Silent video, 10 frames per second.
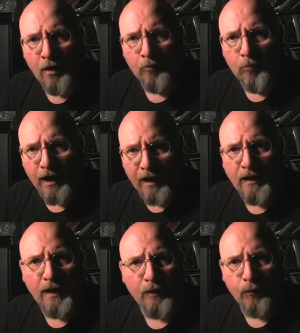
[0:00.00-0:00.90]
but I
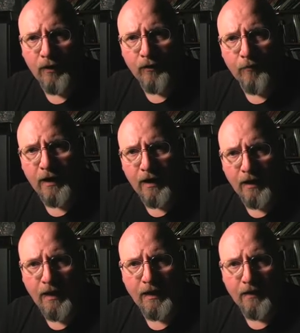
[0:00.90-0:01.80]
like rhythm and I
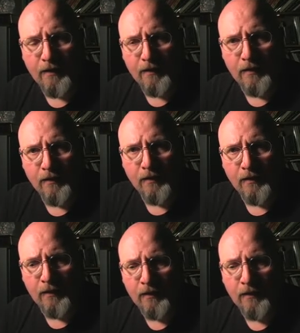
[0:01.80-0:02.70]
like uh,
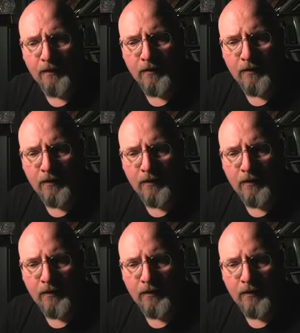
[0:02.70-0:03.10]
uh,